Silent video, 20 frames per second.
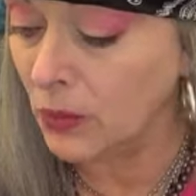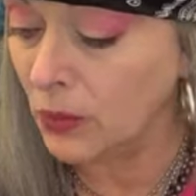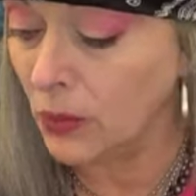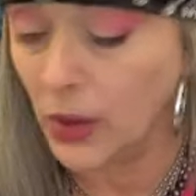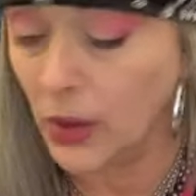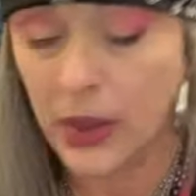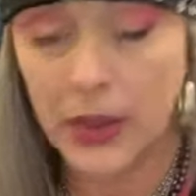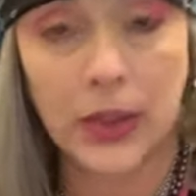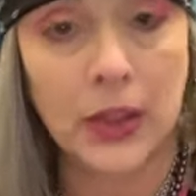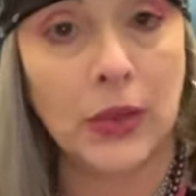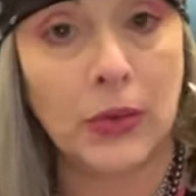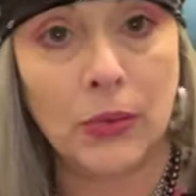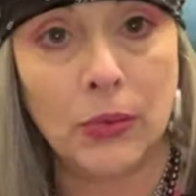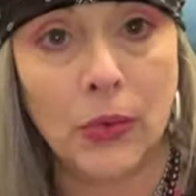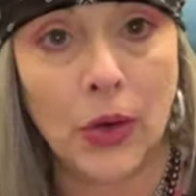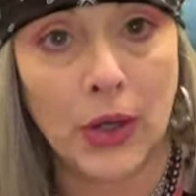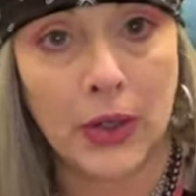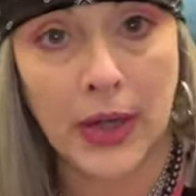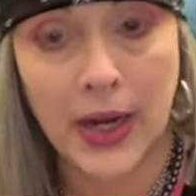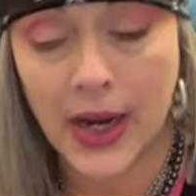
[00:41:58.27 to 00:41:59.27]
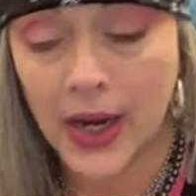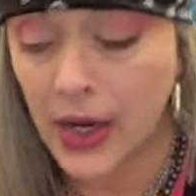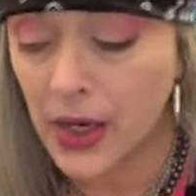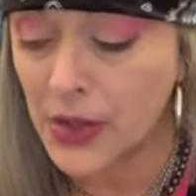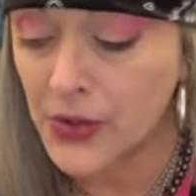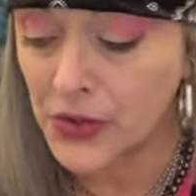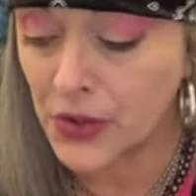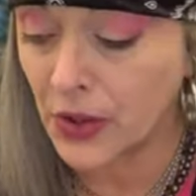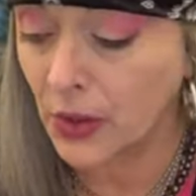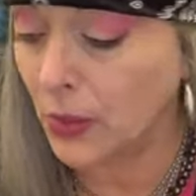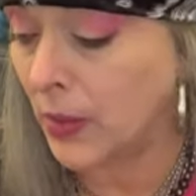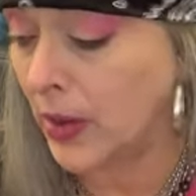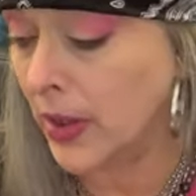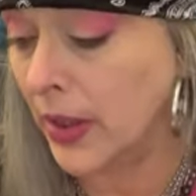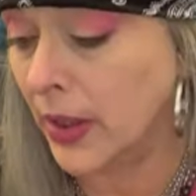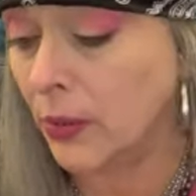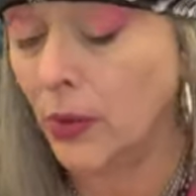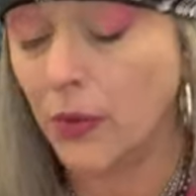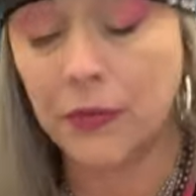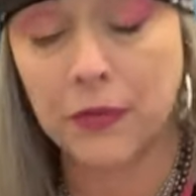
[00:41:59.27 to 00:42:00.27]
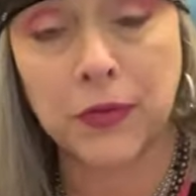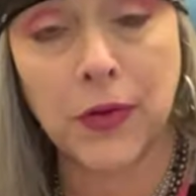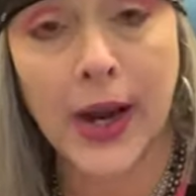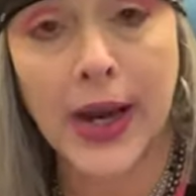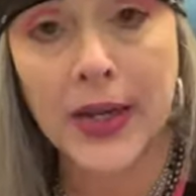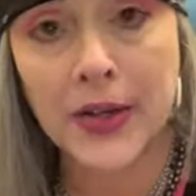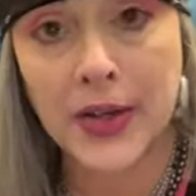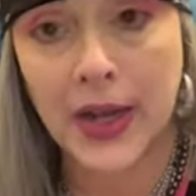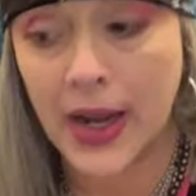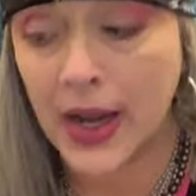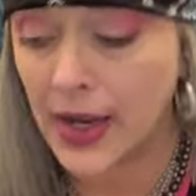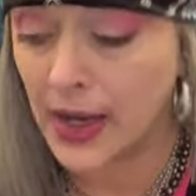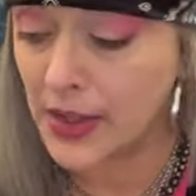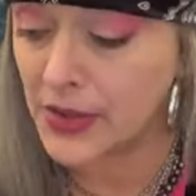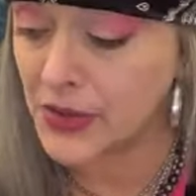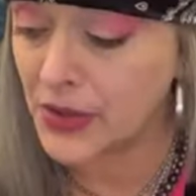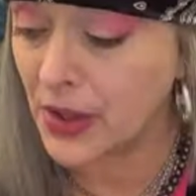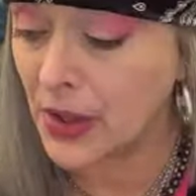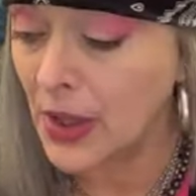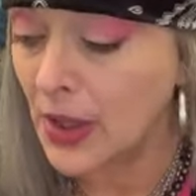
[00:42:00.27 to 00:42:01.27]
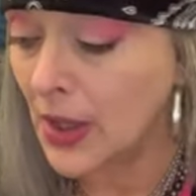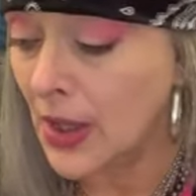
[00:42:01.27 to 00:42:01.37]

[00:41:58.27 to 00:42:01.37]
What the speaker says: What do you want to ask? Or what are you afraid to ask?